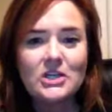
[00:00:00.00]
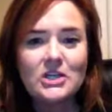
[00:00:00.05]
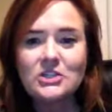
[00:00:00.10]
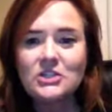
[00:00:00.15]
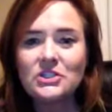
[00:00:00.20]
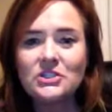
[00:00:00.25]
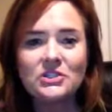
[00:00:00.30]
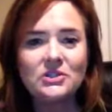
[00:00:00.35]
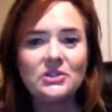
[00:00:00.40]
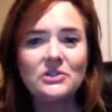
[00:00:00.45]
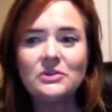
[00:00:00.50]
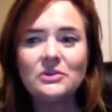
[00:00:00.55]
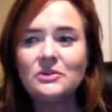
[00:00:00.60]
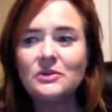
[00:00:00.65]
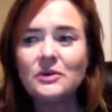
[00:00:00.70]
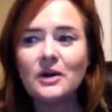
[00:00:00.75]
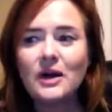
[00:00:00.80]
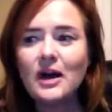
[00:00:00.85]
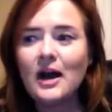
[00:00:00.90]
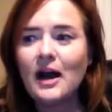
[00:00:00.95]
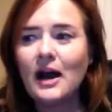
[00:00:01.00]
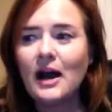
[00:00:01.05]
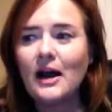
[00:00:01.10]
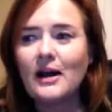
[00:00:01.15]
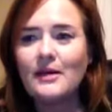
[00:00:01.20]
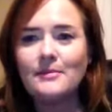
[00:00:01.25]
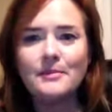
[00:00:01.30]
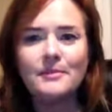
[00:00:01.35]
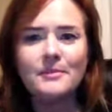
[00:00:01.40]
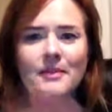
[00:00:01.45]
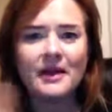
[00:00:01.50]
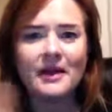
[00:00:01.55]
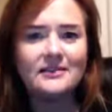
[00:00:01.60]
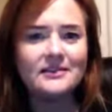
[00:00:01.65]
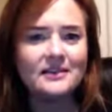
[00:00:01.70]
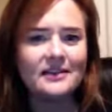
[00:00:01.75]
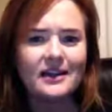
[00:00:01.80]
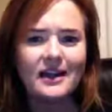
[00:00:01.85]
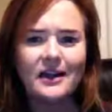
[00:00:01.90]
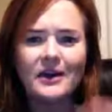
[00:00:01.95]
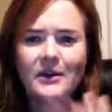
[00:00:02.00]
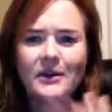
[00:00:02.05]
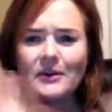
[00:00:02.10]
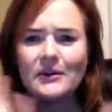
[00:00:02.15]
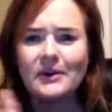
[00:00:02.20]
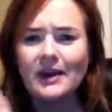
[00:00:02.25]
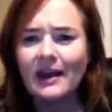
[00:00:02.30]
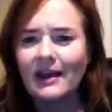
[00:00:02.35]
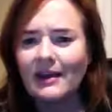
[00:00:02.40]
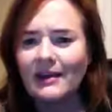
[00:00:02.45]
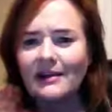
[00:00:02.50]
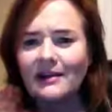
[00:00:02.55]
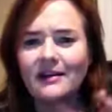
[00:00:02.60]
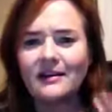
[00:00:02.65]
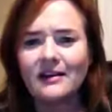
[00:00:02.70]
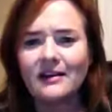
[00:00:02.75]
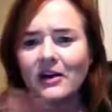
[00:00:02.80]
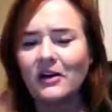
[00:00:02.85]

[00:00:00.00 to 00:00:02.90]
to Mexico, Canada,